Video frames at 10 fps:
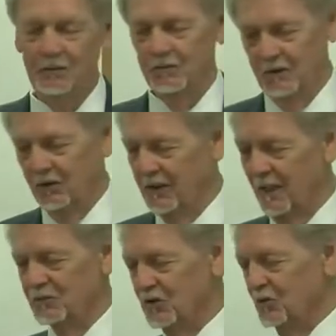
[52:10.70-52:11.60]
Uh, okay,
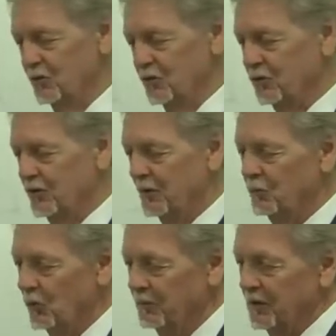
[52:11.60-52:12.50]
I'm just going to do 10
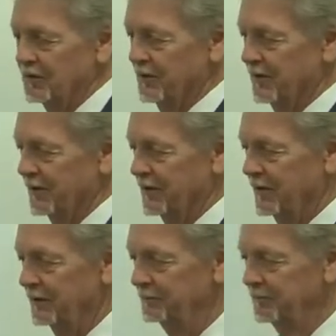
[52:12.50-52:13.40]
more minutes of this
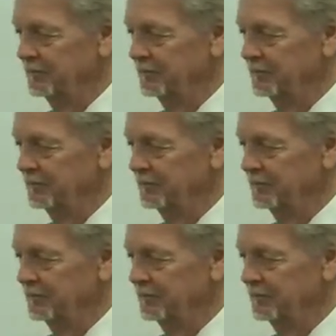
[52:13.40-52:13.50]
then